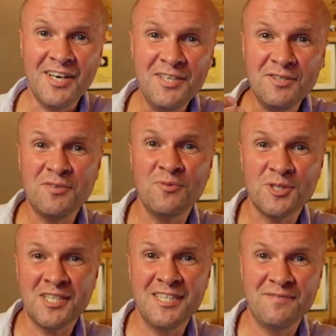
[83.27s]
I used to
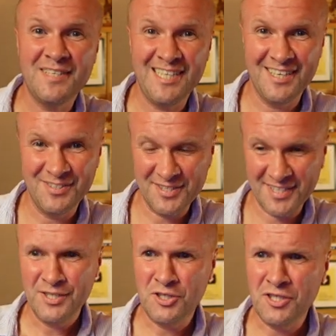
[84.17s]
watch these
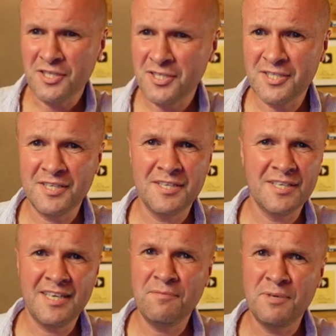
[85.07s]
videos just
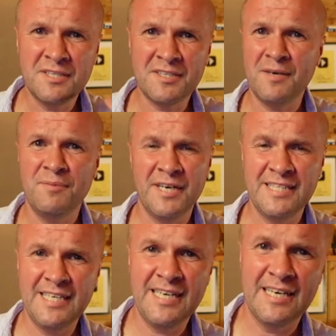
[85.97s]
to give me some
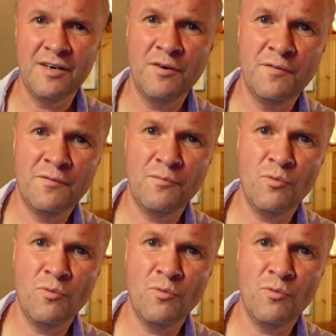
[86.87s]
idea of